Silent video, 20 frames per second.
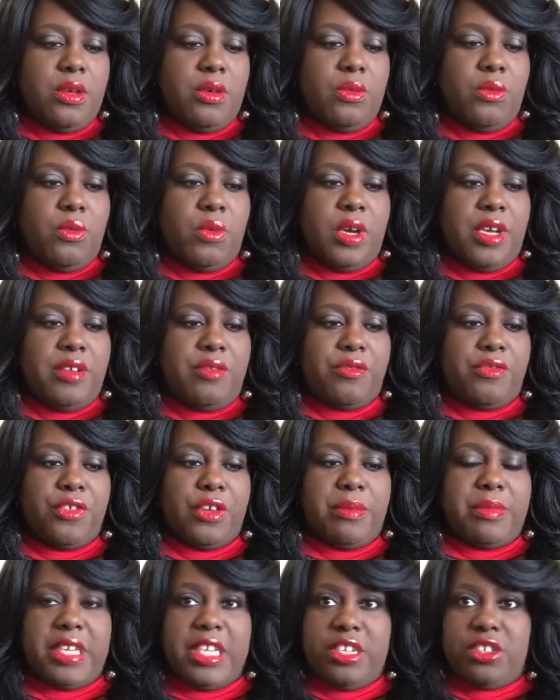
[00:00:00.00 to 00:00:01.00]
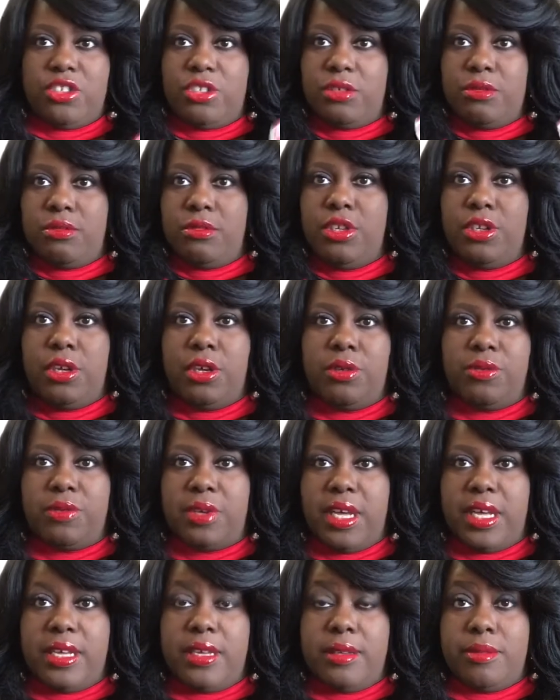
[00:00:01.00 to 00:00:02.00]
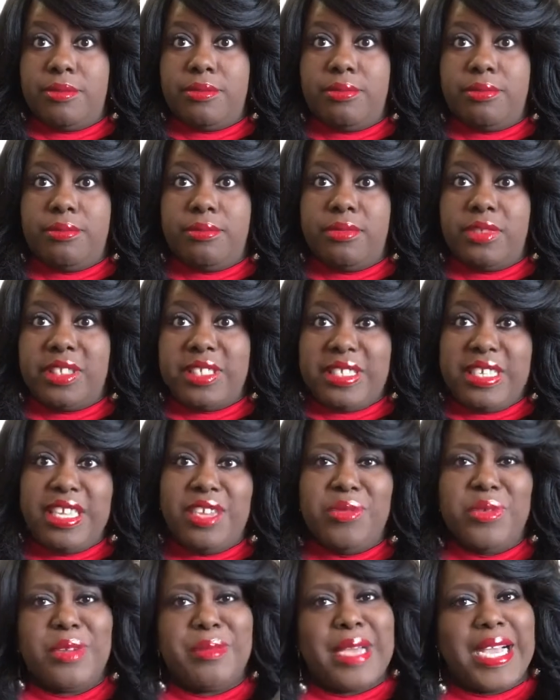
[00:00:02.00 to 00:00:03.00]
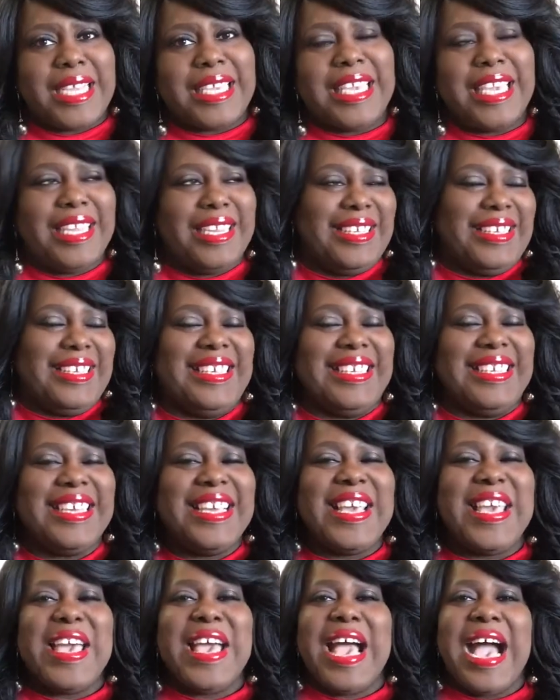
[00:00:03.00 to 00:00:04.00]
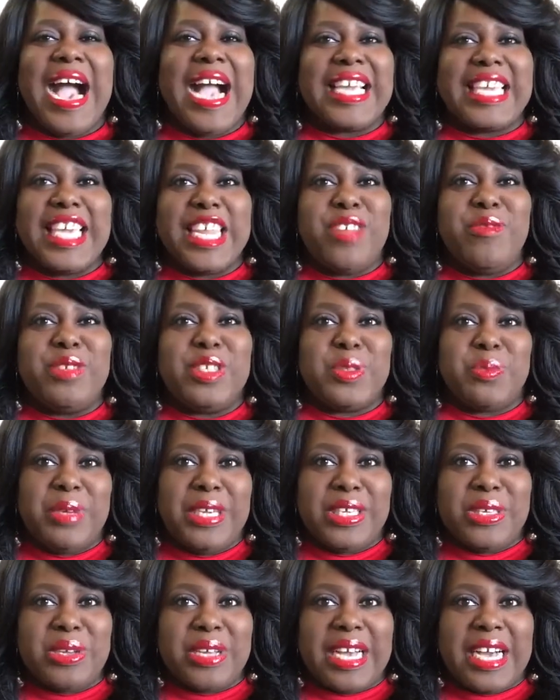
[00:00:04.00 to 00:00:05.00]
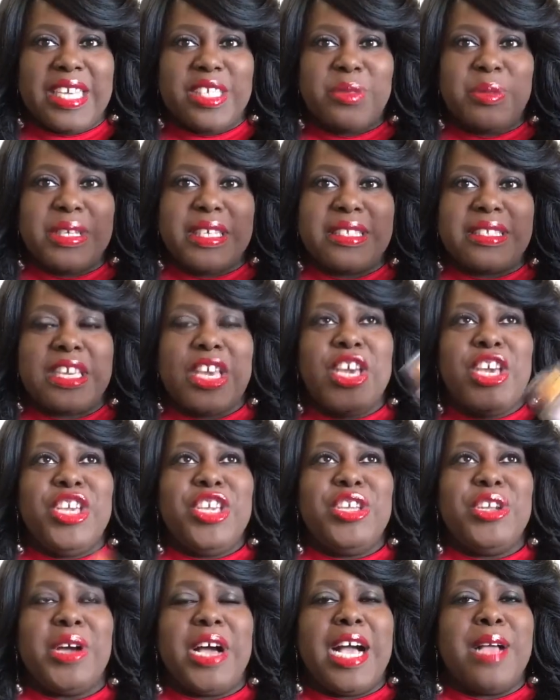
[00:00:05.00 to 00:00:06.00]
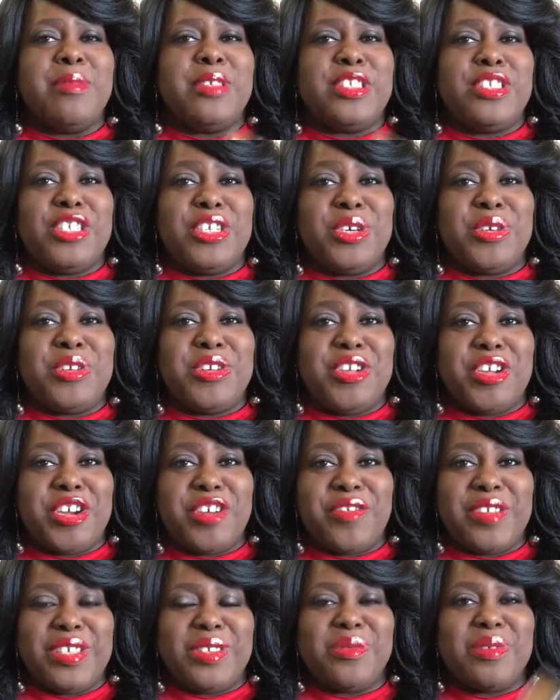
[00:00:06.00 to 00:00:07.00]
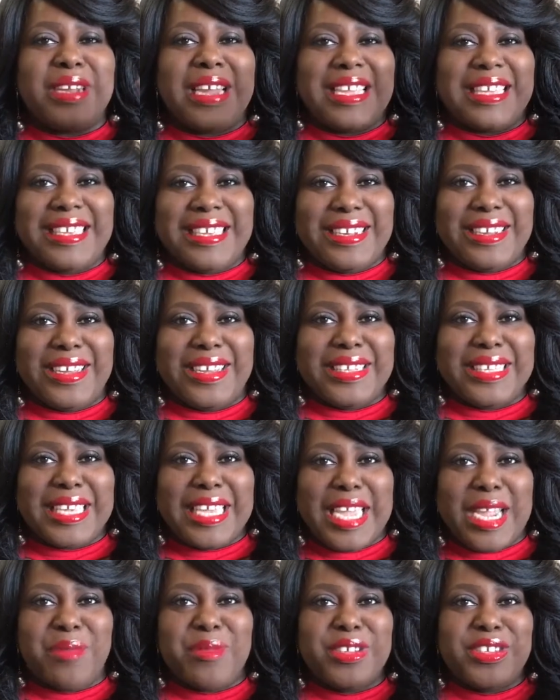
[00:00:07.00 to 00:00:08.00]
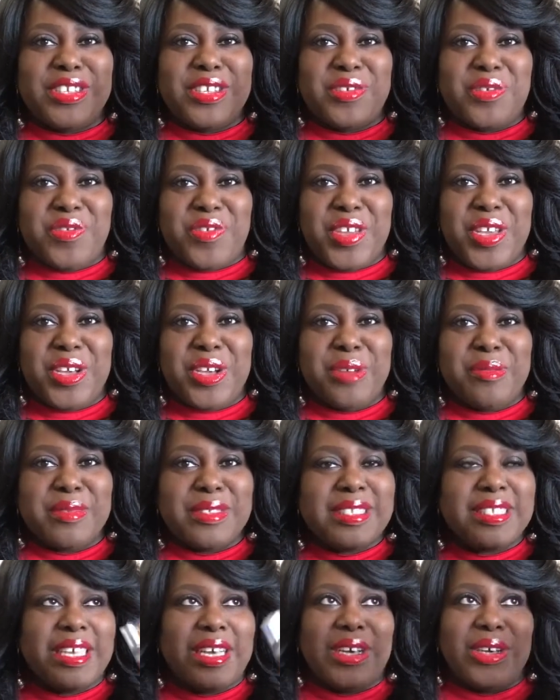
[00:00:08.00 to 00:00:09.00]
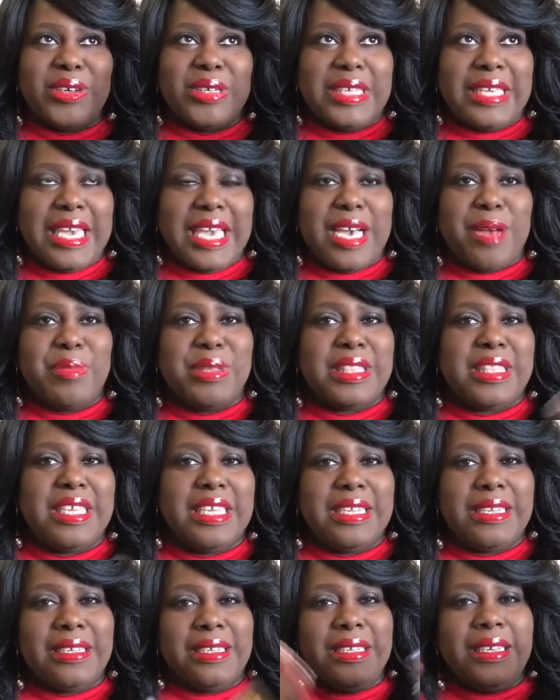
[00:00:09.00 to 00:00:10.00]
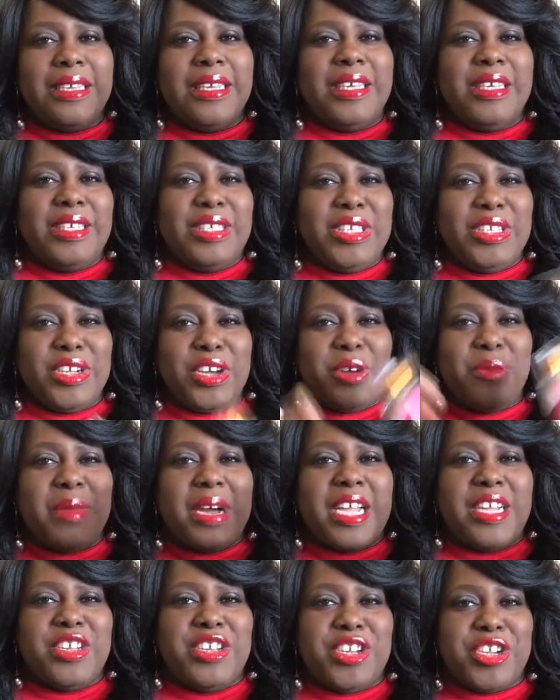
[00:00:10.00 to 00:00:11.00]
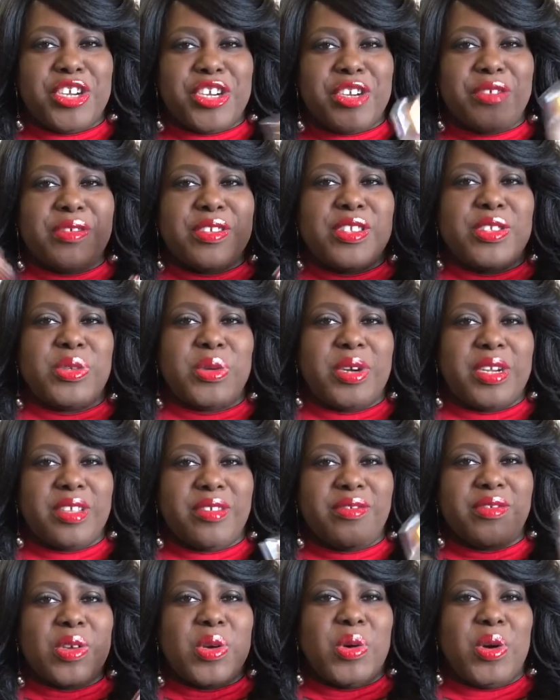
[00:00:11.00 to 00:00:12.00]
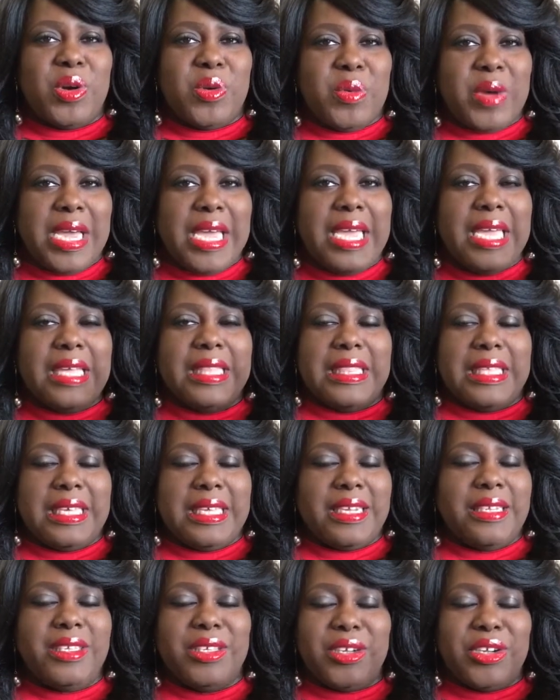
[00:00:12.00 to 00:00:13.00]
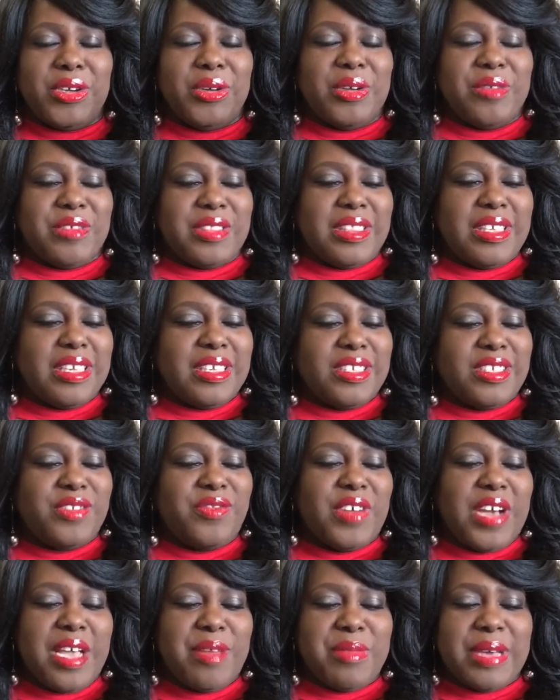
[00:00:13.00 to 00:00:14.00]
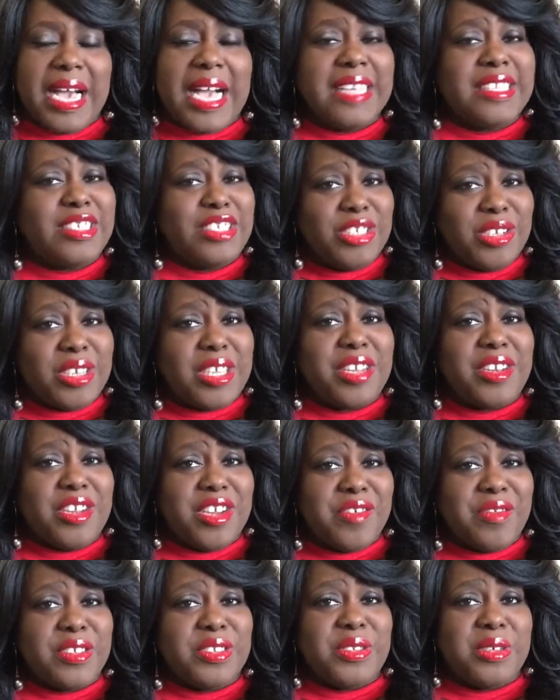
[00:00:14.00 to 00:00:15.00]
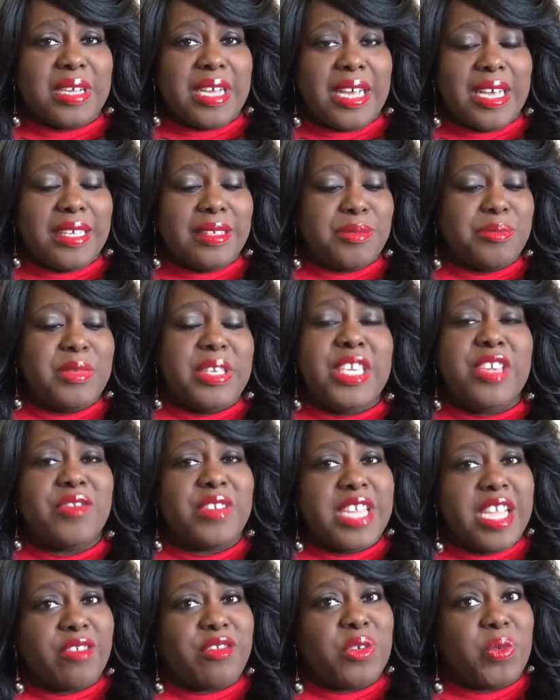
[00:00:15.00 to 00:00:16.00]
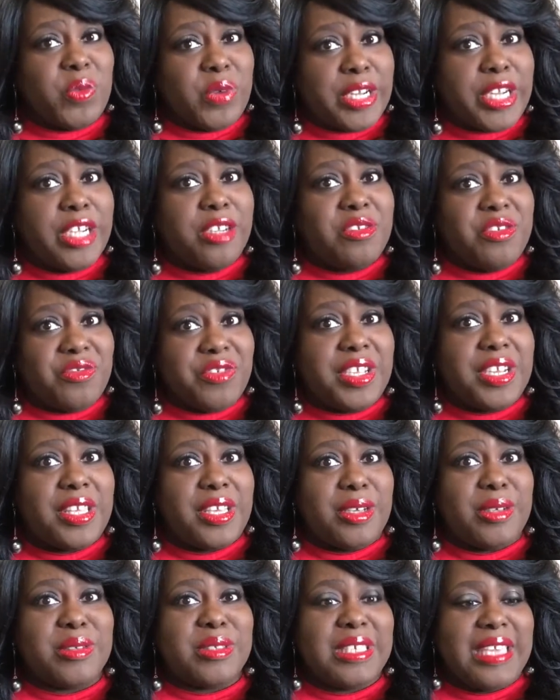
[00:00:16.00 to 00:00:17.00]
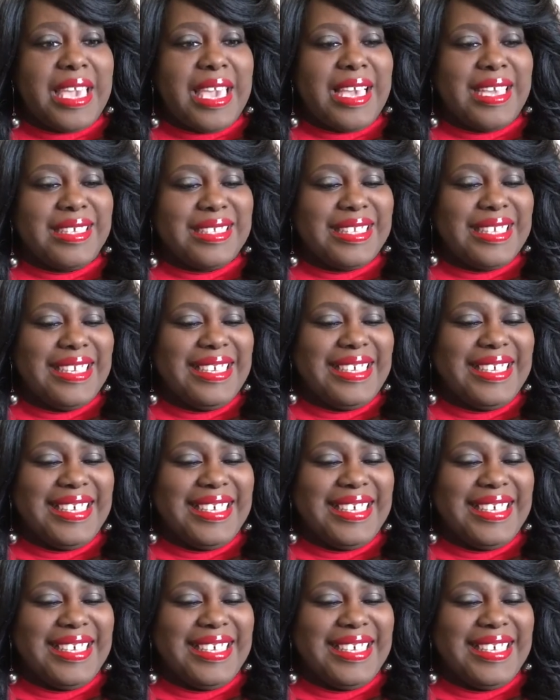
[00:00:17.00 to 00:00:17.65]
one from each, you know, uh, scent. Well, I can't, I can't even speak, you guys, because, you know, I'm still nervous when I get on camera to film. So yeah, but then you know, my nerves sort of go away and then, you know, everything is fine. But I still get nervous, you guys, even after 100 videos, yes.